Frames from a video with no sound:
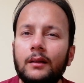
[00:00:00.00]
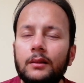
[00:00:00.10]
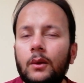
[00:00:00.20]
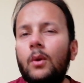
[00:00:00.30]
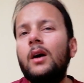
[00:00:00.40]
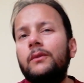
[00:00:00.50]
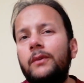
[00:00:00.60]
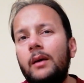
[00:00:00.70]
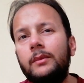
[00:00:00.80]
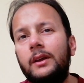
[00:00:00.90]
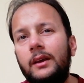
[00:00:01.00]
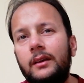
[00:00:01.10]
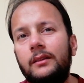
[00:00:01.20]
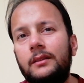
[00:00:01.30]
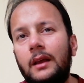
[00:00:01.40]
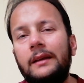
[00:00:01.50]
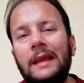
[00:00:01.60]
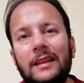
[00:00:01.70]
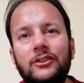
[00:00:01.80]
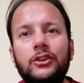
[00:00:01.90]
The royal family's
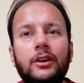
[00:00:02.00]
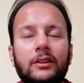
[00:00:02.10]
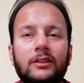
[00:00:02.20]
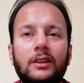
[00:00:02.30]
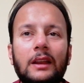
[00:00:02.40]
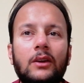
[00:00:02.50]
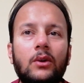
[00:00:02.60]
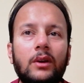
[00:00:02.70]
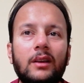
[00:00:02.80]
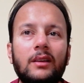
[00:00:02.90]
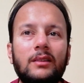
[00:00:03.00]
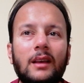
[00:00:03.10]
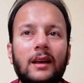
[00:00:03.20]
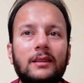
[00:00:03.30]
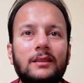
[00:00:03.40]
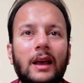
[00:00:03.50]
tensions increase as